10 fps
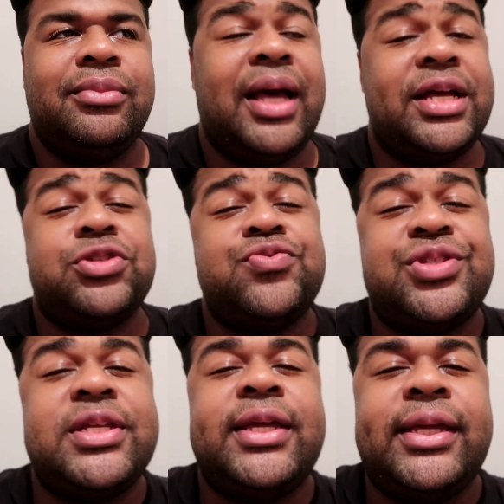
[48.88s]
As you
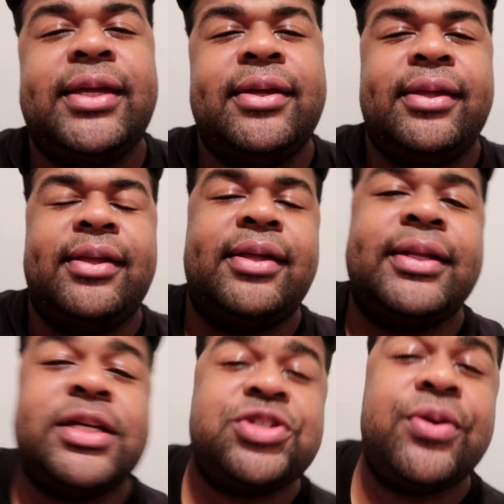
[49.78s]
see,
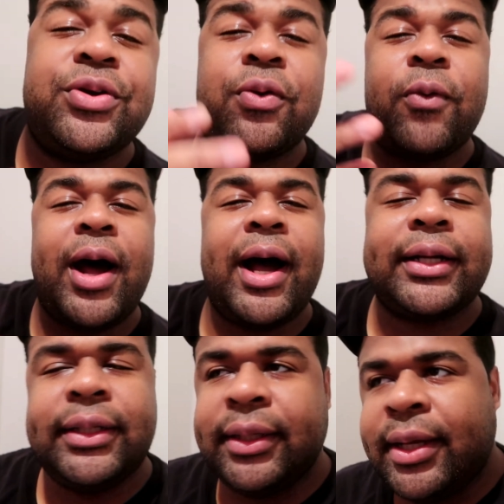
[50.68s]
unless you're under a rock,